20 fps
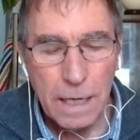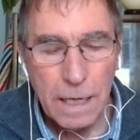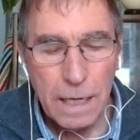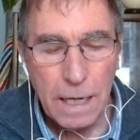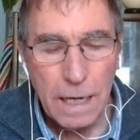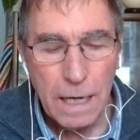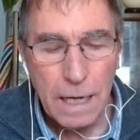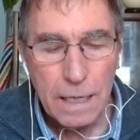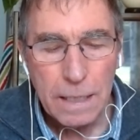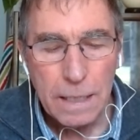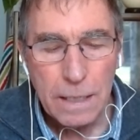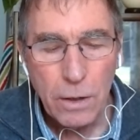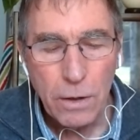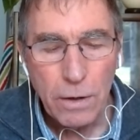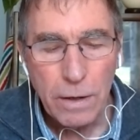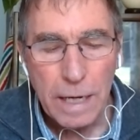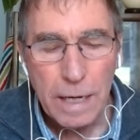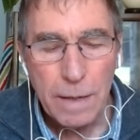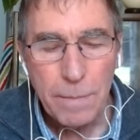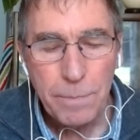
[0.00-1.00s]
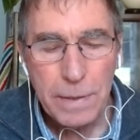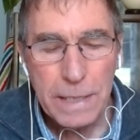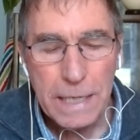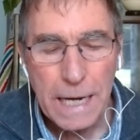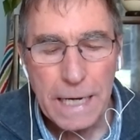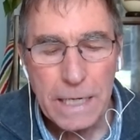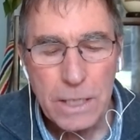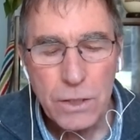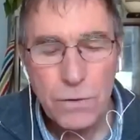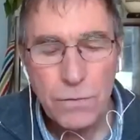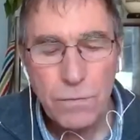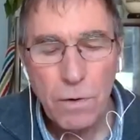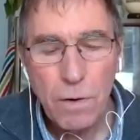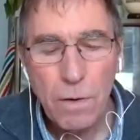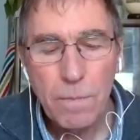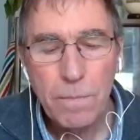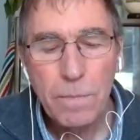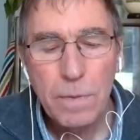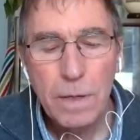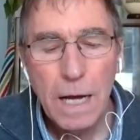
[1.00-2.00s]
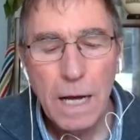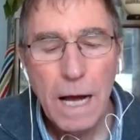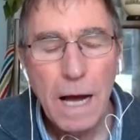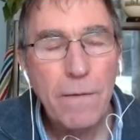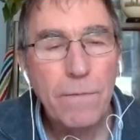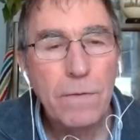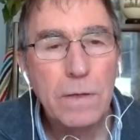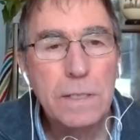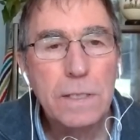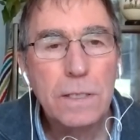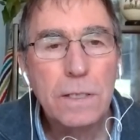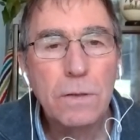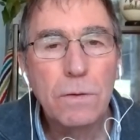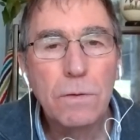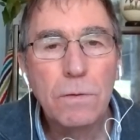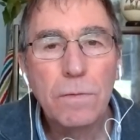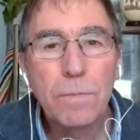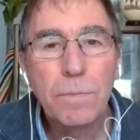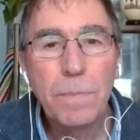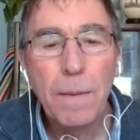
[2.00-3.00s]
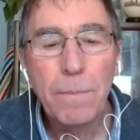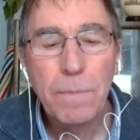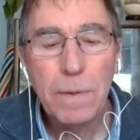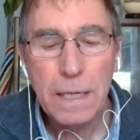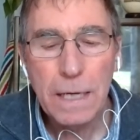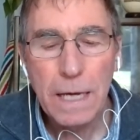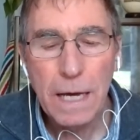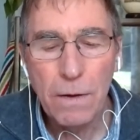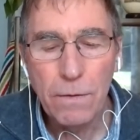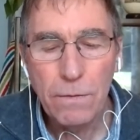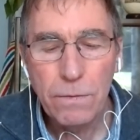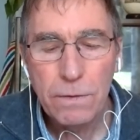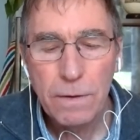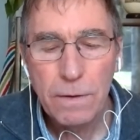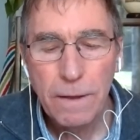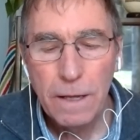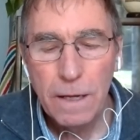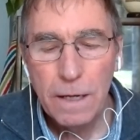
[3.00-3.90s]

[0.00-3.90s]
her MPH from Harvard School of Public Health,